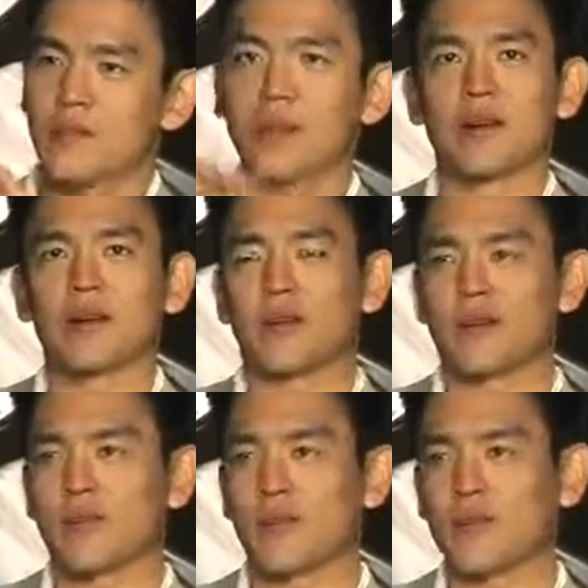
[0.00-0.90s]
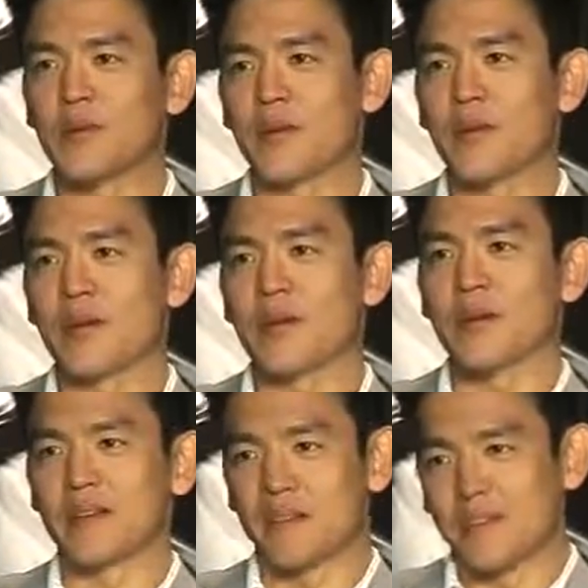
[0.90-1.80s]
well, I don't want to give the movie away,
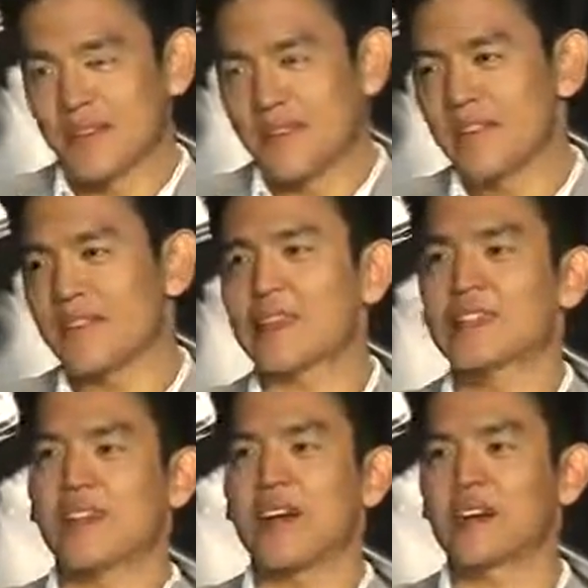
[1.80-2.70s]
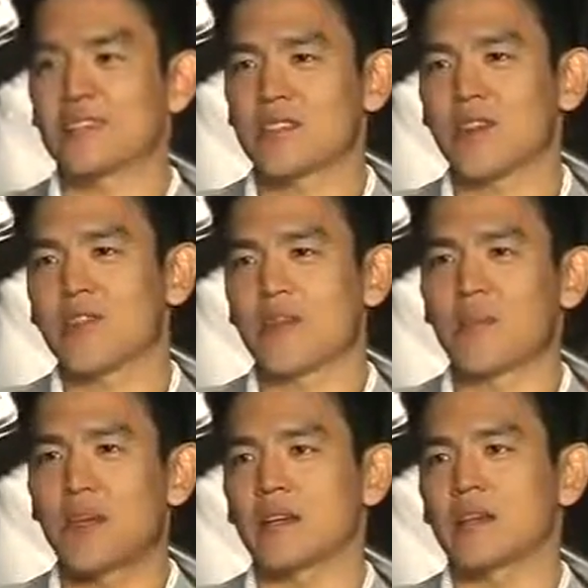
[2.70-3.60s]
but that's the kind of stuff that
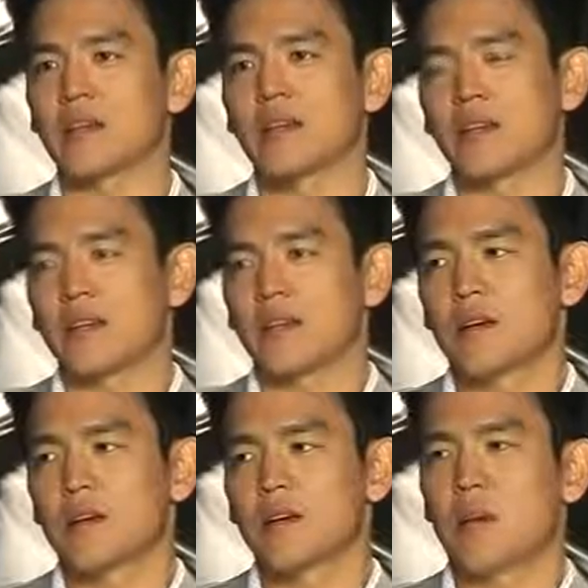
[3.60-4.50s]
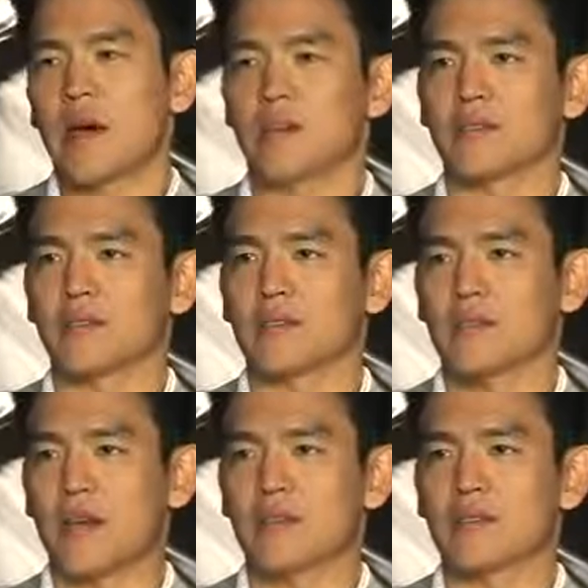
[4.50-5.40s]
makes the battles in
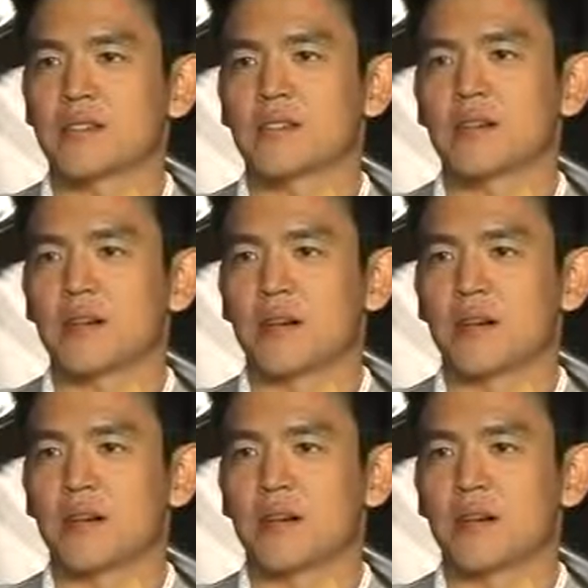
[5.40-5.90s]
space